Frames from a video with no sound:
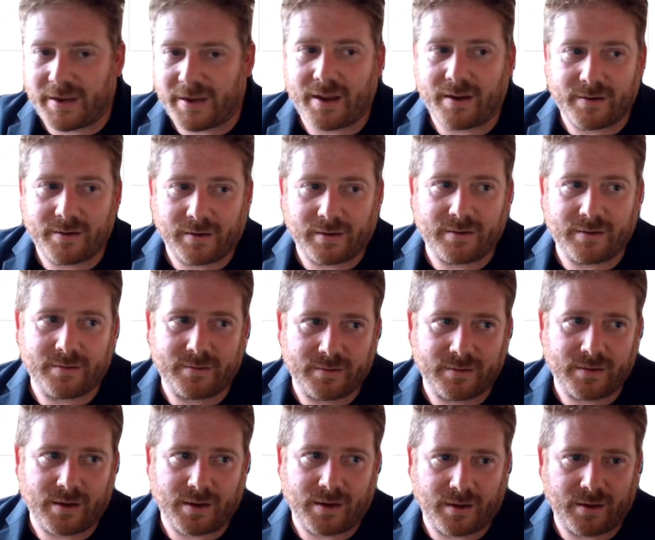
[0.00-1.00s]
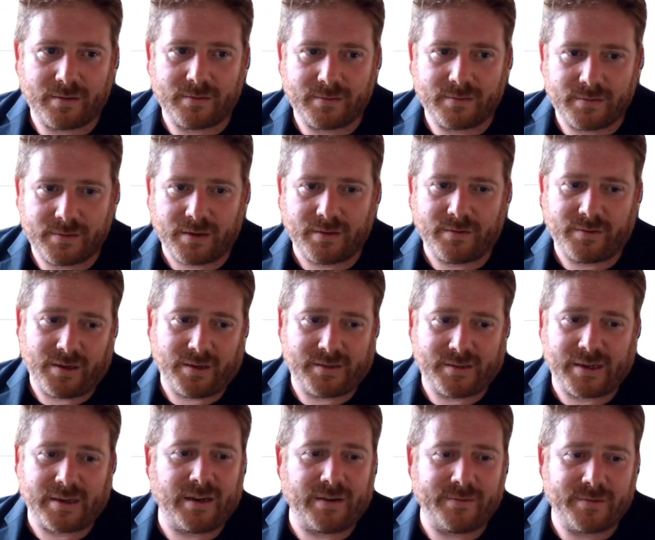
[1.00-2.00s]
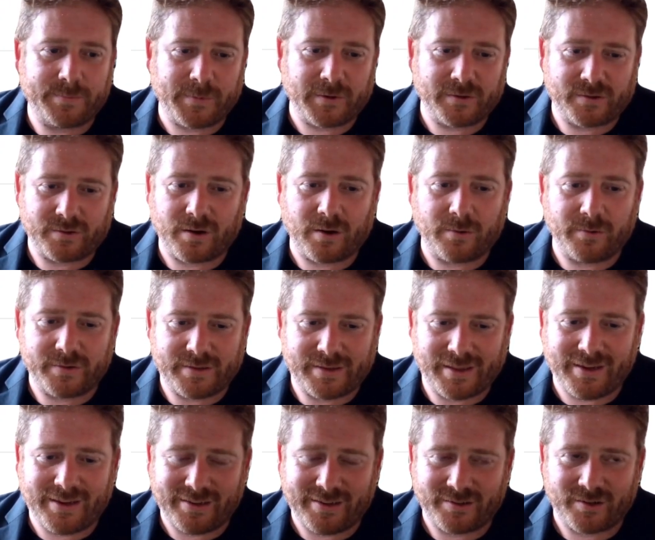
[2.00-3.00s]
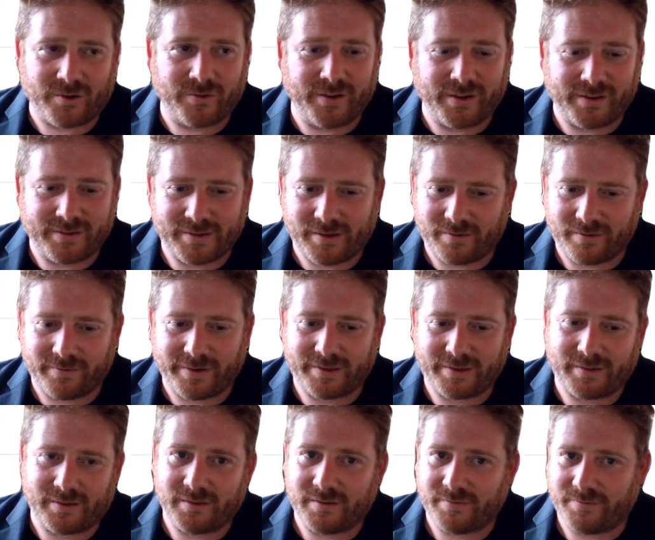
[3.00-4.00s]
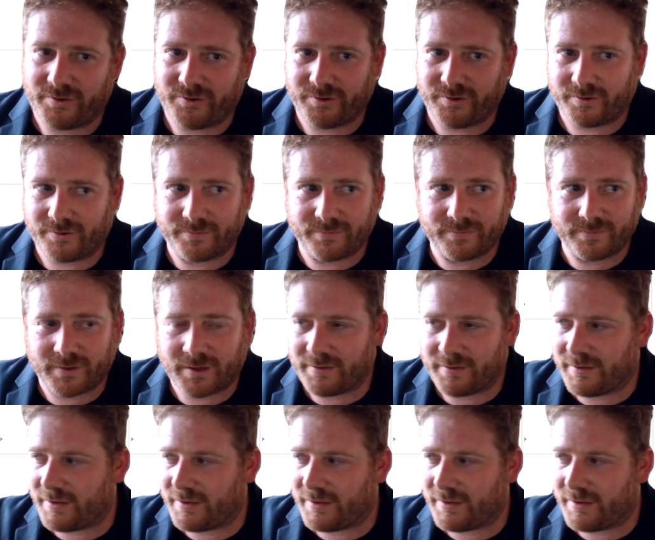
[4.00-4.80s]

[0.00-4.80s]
The executive sponsor, I would think, is on the center of excellence for sure, right?